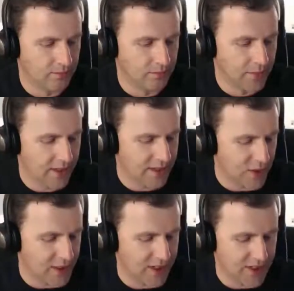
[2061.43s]
It's
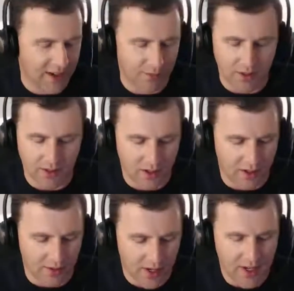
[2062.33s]
interesting to see everyone kind
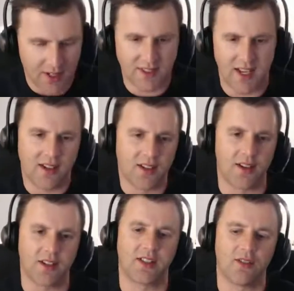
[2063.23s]
of
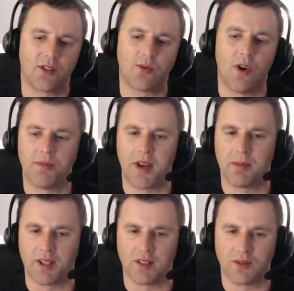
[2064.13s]
standardizing on 12
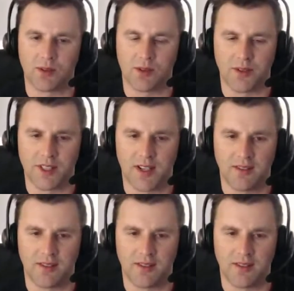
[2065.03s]
megapixels all of a sudden.